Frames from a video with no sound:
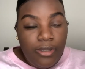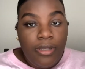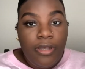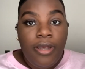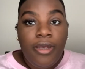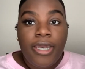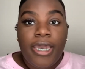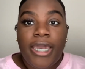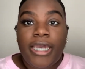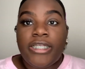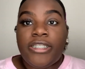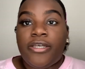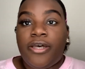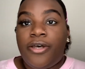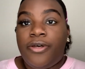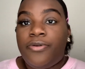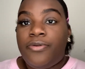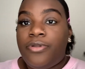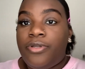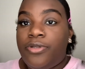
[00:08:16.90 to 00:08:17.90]
Okay,
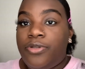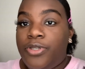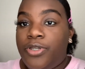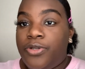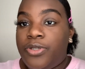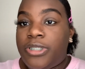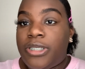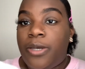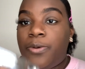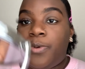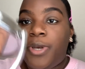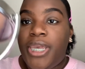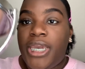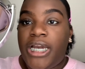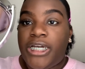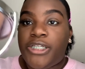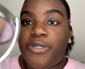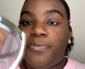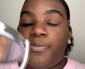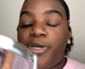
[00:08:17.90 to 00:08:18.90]
so do the same way. You
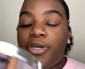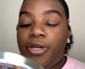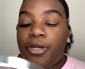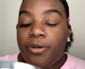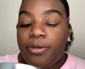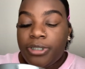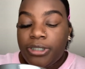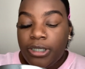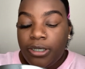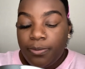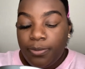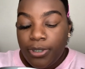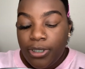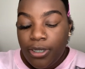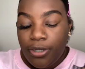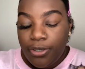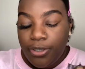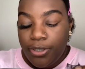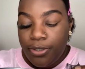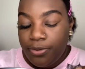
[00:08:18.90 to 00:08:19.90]
got your mirror, set it
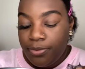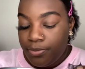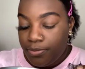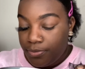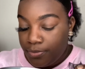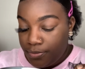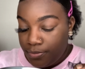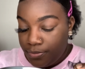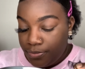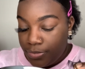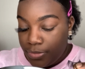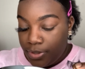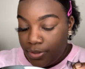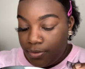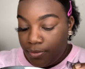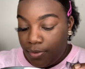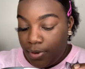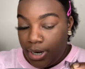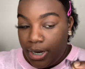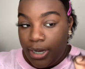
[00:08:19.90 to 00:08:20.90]
below you.
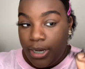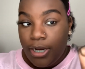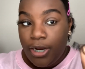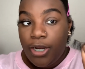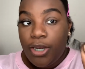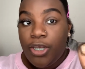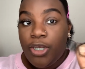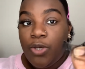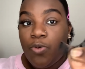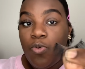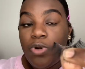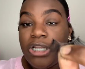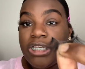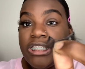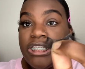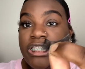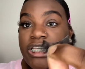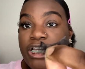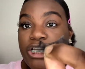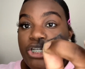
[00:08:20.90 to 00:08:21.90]
Right here, you wanna
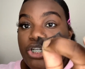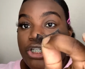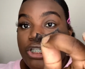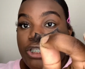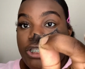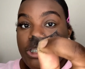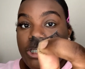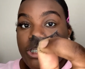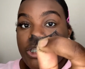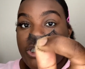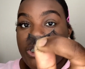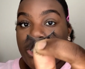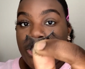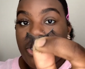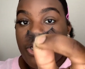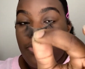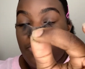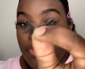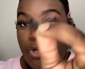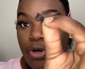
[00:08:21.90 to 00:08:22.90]
set your center.
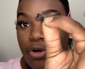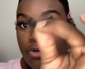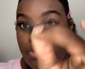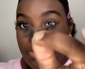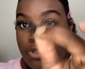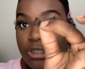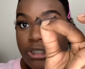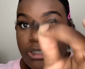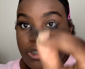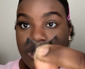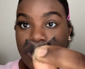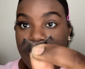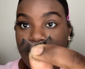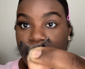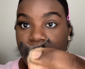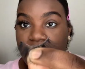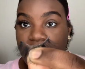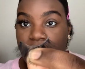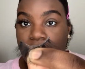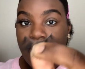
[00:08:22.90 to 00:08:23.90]
You wanna hold on to the center
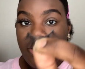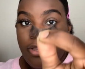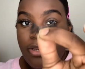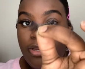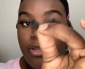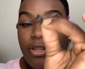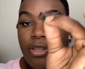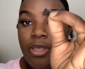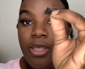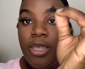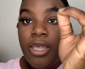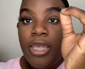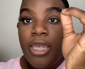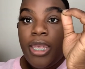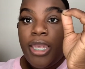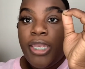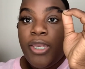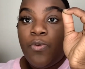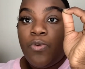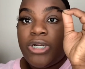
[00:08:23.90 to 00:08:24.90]
of it.
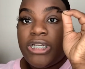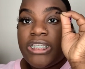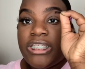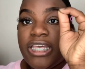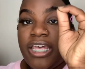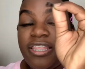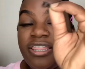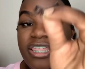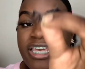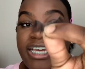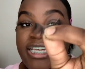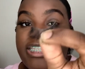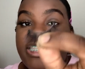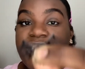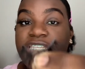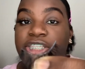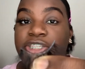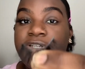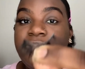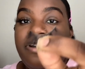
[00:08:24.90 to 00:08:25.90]
You wanna set that
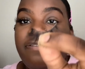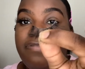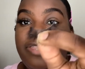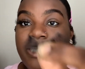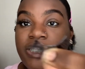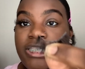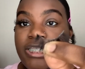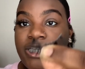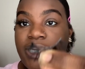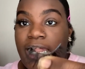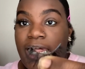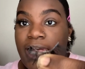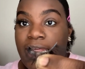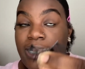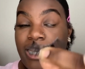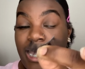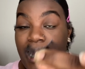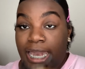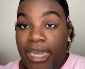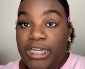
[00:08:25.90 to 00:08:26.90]
center of this
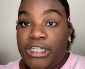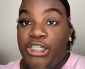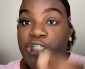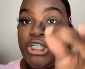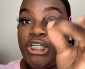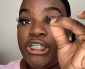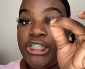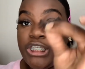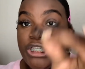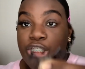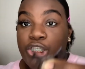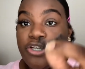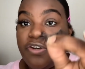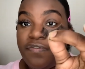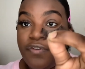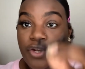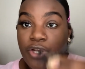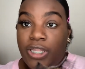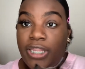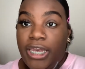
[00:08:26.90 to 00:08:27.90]
lash to the center of
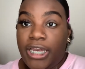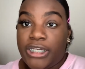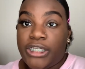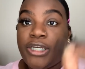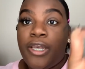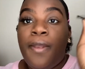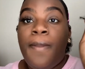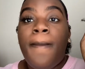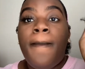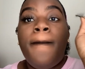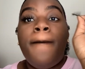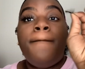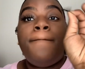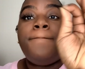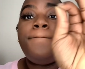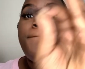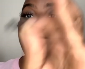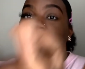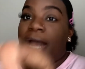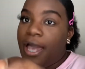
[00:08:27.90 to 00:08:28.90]
your lash.
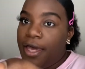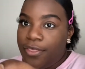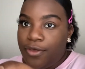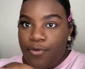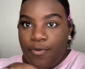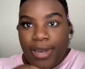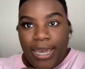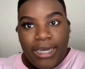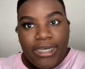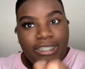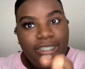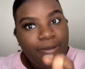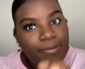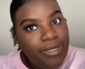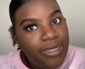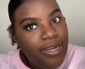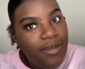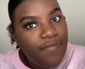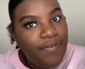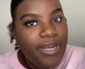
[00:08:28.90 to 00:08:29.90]
By the way,
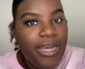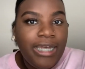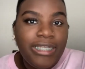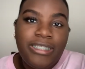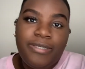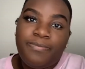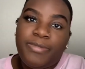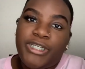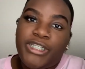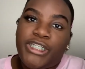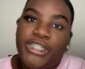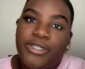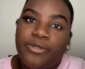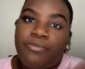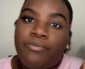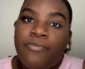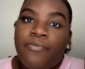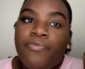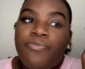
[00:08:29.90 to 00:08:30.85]
something I forgot to mention.